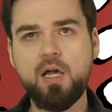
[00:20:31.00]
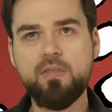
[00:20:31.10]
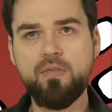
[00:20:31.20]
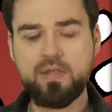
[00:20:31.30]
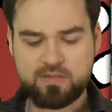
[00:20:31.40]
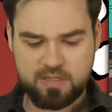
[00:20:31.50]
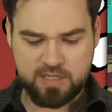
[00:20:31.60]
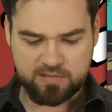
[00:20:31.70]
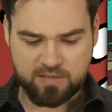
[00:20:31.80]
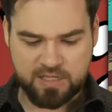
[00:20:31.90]
This
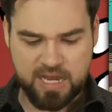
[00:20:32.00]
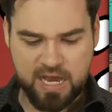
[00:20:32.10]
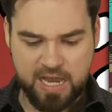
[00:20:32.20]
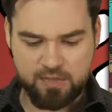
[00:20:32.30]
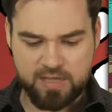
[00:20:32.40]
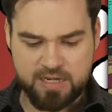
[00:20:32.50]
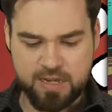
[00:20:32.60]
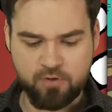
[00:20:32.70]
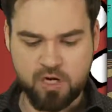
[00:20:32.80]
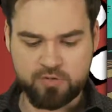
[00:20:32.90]
is the guy that
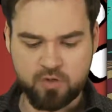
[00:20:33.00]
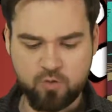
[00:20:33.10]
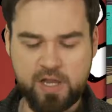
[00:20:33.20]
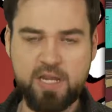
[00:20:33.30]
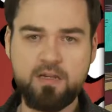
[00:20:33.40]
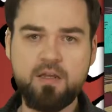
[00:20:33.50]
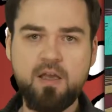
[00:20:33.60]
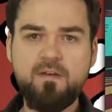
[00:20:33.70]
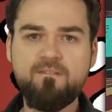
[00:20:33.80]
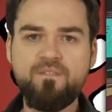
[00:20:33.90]
never got the credit.
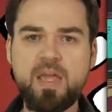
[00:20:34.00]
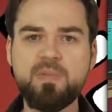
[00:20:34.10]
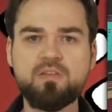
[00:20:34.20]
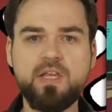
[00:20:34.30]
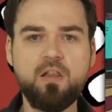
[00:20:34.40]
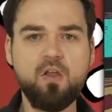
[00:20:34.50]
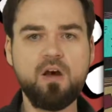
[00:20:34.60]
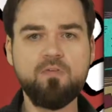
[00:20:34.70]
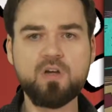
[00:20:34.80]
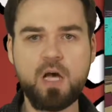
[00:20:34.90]
Famously, a
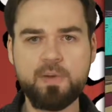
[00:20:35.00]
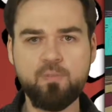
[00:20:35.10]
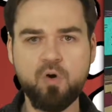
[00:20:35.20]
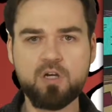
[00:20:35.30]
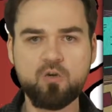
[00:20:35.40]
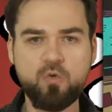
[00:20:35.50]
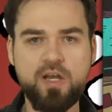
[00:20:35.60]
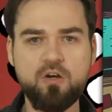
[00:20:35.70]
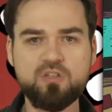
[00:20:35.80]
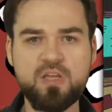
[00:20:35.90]
lot of comic book
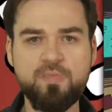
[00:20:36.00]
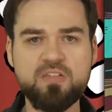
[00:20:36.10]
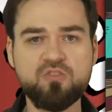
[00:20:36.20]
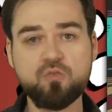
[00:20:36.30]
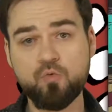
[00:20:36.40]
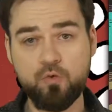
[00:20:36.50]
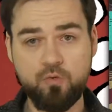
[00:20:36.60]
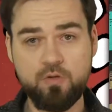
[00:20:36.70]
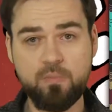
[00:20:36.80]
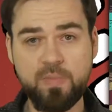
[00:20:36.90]
creators have been
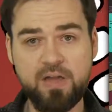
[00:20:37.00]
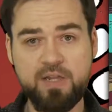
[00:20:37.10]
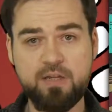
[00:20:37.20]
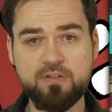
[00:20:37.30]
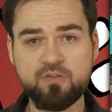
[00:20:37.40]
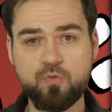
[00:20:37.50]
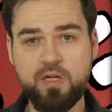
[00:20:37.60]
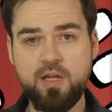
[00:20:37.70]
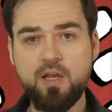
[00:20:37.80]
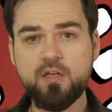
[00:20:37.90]
screwed by the
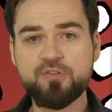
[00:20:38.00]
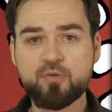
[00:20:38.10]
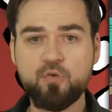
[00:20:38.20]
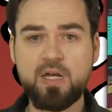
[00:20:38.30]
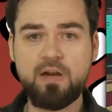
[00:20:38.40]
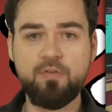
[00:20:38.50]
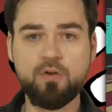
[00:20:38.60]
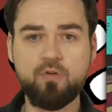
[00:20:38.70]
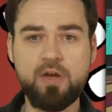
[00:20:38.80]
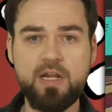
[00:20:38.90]
industry, screwed out of their
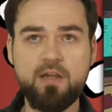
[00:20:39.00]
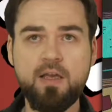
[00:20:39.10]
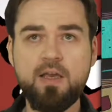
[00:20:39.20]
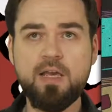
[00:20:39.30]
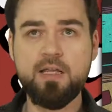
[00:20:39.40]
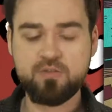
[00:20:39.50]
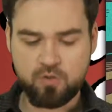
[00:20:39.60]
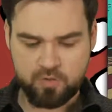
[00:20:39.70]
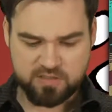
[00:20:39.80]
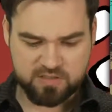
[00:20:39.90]
credit. And
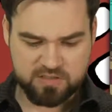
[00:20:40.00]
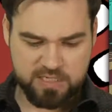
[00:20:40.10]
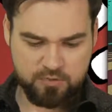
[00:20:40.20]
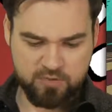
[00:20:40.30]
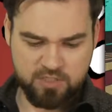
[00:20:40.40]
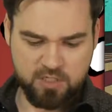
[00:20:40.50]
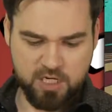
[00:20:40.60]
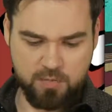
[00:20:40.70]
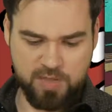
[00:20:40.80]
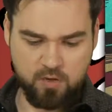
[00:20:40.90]
so this is an interesting
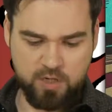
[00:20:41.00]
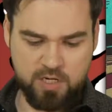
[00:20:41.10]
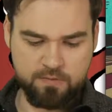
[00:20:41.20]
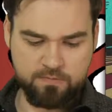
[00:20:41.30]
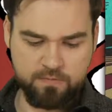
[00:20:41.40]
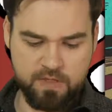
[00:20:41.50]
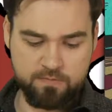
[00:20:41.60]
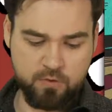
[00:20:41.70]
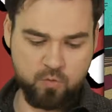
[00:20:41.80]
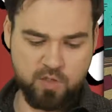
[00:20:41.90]
documentary
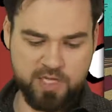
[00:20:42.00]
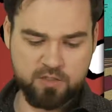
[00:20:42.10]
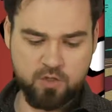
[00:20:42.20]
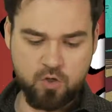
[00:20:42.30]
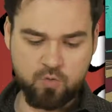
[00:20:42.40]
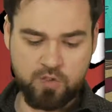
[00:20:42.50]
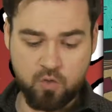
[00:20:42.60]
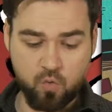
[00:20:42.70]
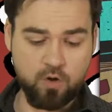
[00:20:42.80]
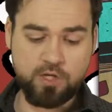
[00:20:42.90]
if you'd like to know the
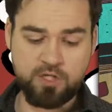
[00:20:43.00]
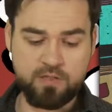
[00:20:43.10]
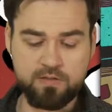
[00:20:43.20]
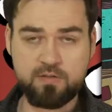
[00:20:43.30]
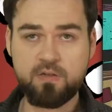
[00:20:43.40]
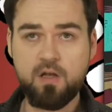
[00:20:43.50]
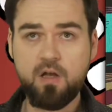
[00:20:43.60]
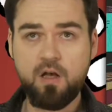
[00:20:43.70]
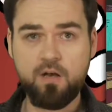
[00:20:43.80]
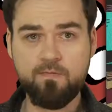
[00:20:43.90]
origins
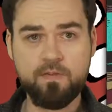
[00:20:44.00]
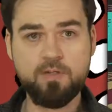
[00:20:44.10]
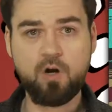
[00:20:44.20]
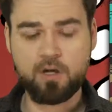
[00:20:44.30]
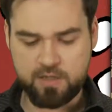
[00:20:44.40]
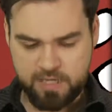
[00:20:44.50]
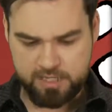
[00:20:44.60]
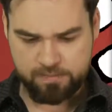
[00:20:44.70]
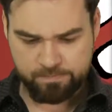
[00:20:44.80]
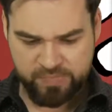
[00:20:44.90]
of The Dark
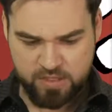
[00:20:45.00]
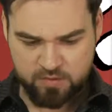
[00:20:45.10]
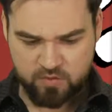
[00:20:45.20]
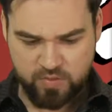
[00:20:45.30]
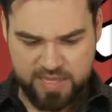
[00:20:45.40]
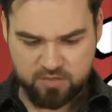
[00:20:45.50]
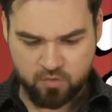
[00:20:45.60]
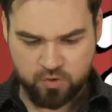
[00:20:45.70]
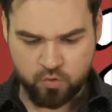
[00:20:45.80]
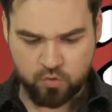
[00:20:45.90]
Knight. So that's
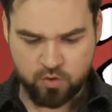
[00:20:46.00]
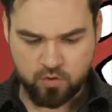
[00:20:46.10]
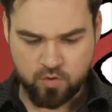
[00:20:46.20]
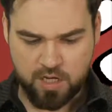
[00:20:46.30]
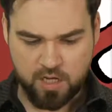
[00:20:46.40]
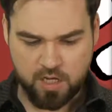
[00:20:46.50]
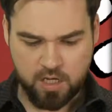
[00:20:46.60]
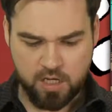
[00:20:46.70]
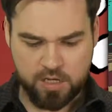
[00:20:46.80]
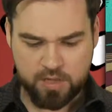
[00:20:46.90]
on Hulu.
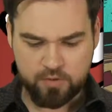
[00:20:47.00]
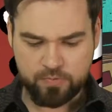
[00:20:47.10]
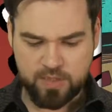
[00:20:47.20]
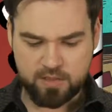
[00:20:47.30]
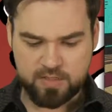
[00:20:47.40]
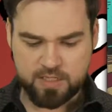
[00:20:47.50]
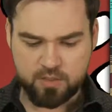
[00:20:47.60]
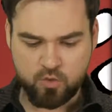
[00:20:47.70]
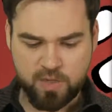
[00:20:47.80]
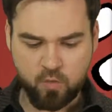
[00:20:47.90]
Another thing that
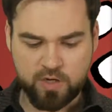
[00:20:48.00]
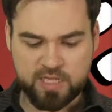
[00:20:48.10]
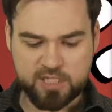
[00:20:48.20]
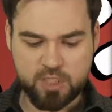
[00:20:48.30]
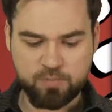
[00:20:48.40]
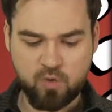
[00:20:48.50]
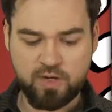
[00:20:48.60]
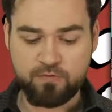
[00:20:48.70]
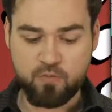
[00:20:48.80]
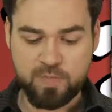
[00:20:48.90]
you might want to catch up on
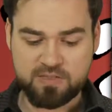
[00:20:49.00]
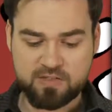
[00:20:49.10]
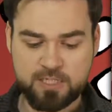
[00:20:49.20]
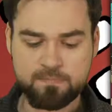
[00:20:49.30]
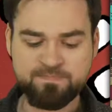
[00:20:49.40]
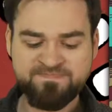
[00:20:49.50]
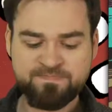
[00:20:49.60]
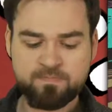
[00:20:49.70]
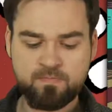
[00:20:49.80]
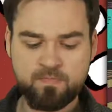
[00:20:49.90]
if you missed it,
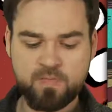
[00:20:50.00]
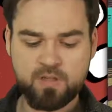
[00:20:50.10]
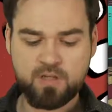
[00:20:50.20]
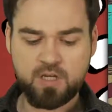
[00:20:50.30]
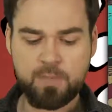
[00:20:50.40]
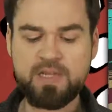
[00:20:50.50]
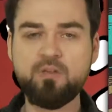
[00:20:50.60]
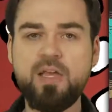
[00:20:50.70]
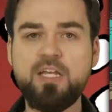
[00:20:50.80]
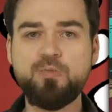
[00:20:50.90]
coming to
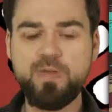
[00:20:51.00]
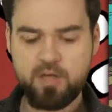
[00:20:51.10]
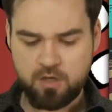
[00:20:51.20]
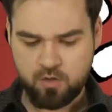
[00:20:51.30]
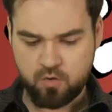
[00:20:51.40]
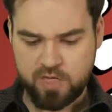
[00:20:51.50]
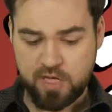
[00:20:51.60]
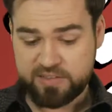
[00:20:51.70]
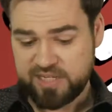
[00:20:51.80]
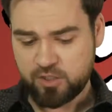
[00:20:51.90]
HBO,
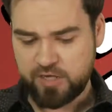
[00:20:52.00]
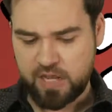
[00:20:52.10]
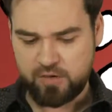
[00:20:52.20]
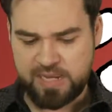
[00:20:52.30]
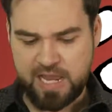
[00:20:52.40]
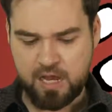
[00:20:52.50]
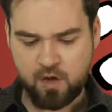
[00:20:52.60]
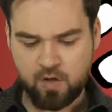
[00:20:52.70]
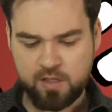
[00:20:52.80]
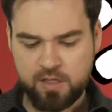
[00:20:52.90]
it's actually out
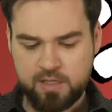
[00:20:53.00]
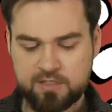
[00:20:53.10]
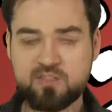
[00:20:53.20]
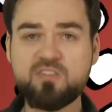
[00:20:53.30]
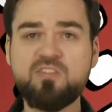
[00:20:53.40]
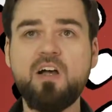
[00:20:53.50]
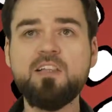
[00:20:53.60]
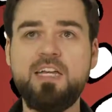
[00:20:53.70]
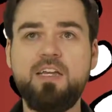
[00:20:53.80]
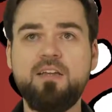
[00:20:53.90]
now,
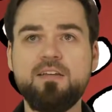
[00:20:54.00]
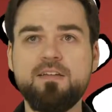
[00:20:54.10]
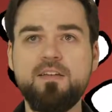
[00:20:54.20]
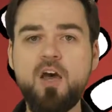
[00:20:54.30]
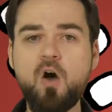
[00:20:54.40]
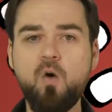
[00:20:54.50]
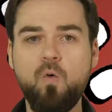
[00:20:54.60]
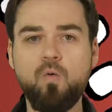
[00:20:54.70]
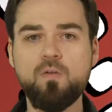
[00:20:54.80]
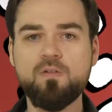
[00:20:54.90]
Sully.
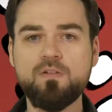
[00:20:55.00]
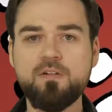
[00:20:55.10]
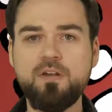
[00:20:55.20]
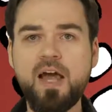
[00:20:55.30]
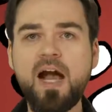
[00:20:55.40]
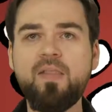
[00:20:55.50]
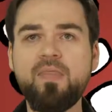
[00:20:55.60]
No, not